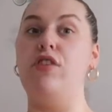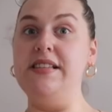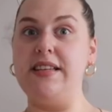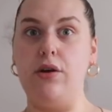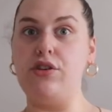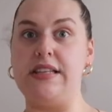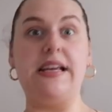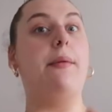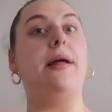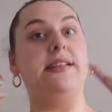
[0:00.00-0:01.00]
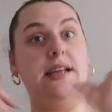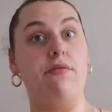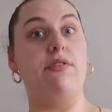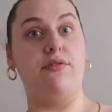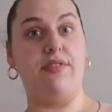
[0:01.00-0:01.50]
rinsing it under the tap like to
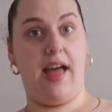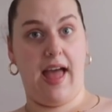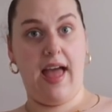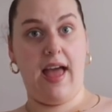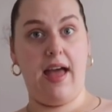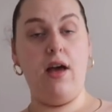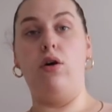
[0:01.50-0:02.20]
get rid of the hair,